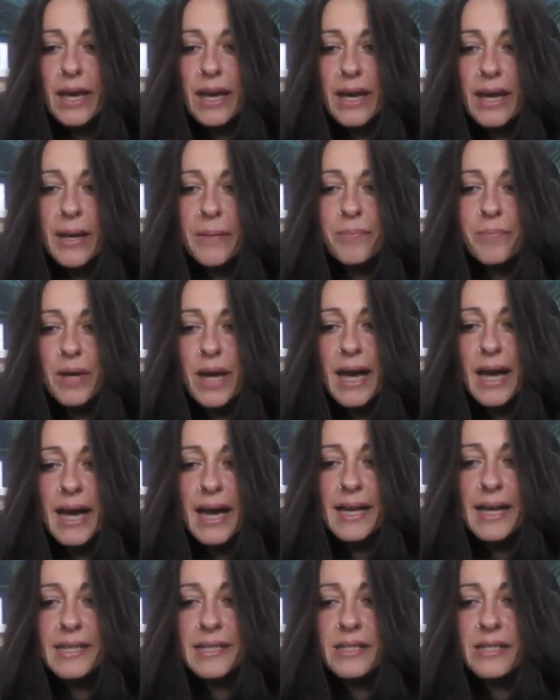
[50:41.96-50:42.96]

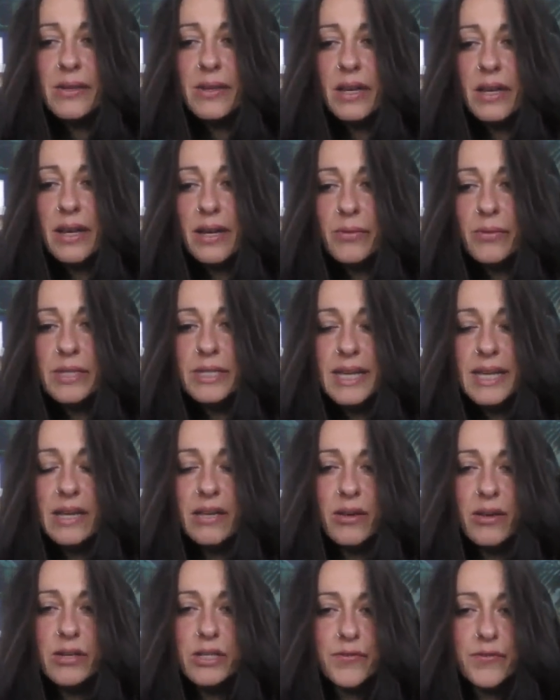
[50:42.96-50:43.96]
And like we
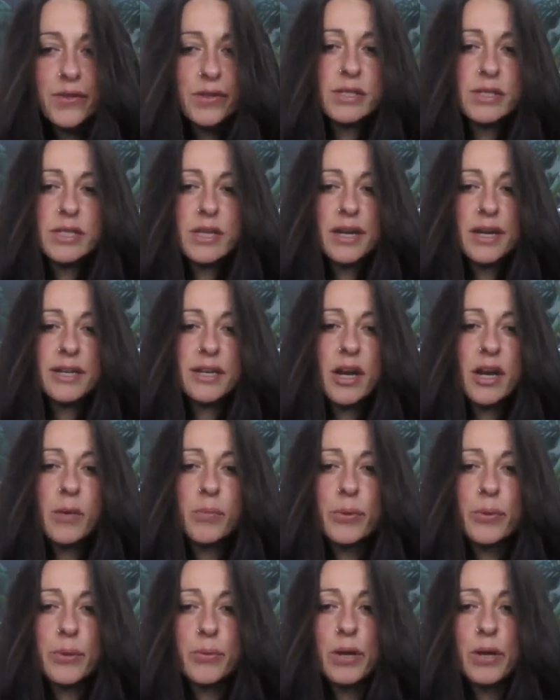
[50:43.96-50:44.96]
said, those of you sign
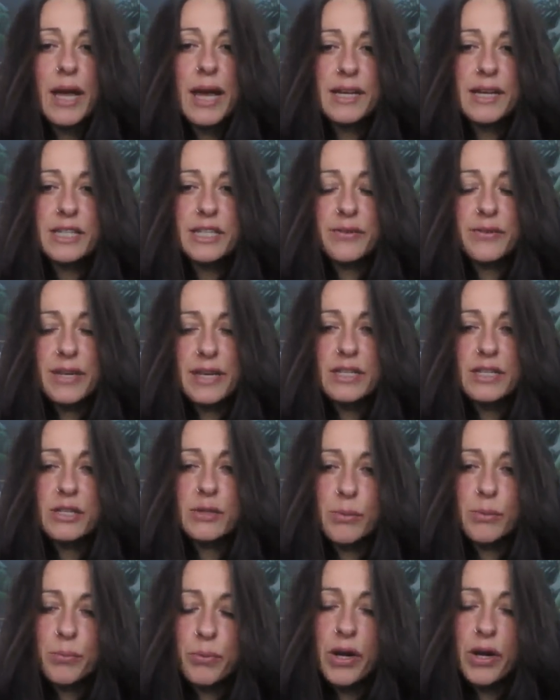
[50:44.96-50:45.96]
up, we will add you
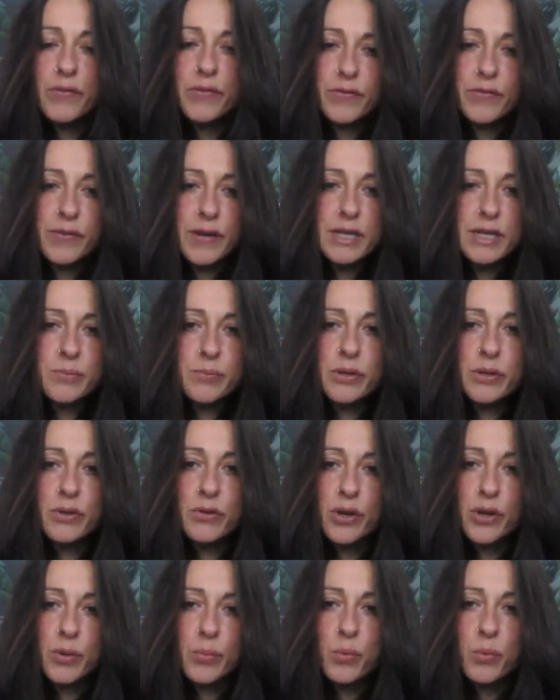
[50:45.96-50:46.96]
into a private Facebook
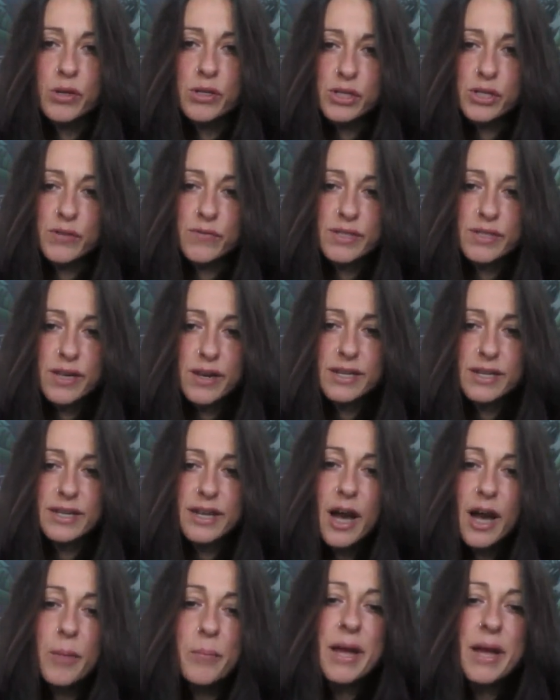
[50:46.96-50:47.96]
group once you've
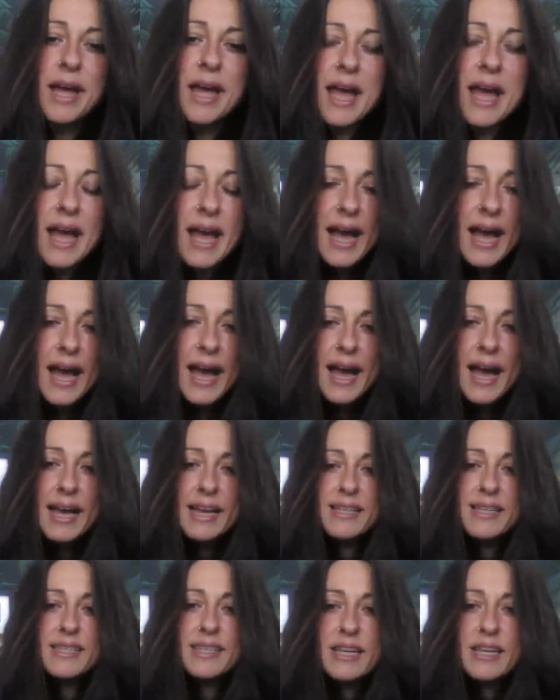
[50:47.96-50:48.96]
signed up,
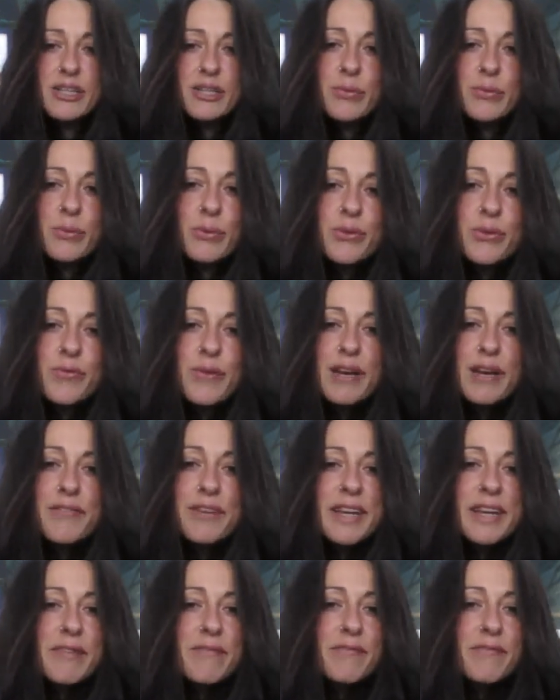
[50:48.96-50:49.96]
and send you all the
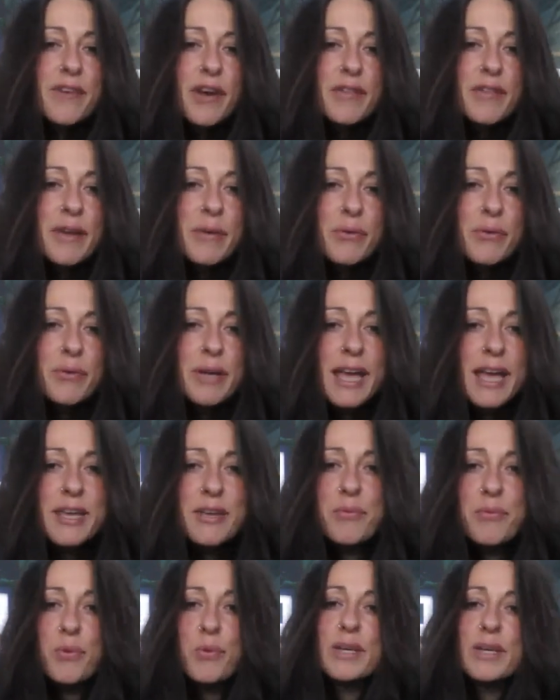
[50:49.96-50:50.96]
relevant info that will
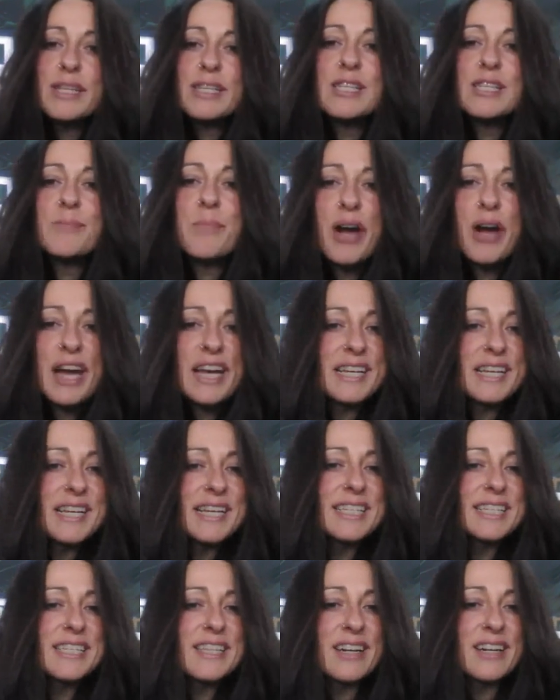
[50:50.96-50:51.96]
get you all inspired and
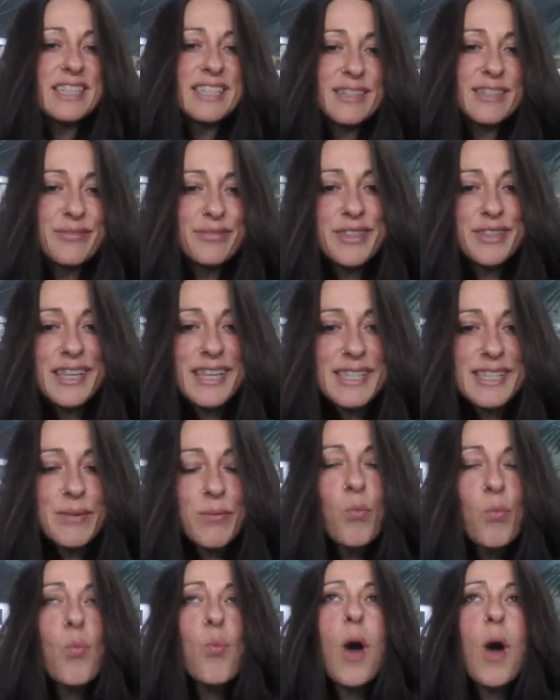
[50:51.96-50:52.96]
excited for this
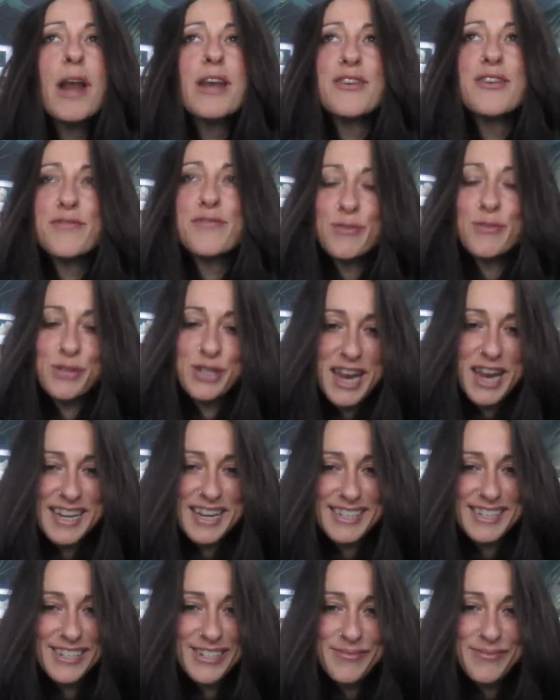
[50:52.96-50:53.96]
wonderful
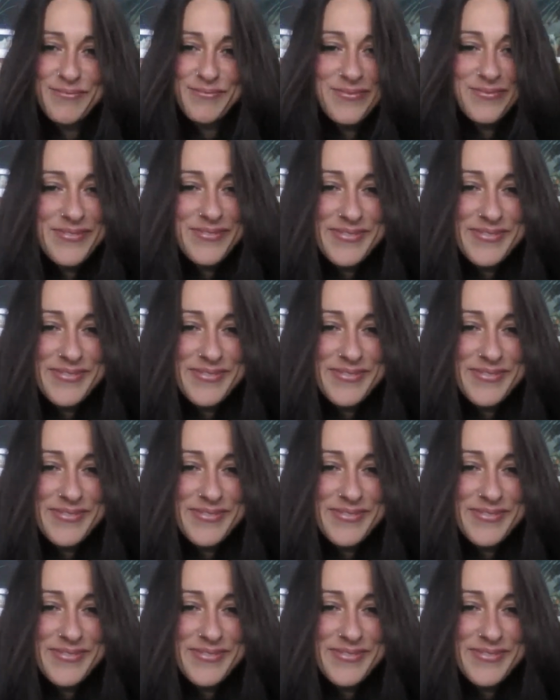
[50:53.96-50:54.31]
change.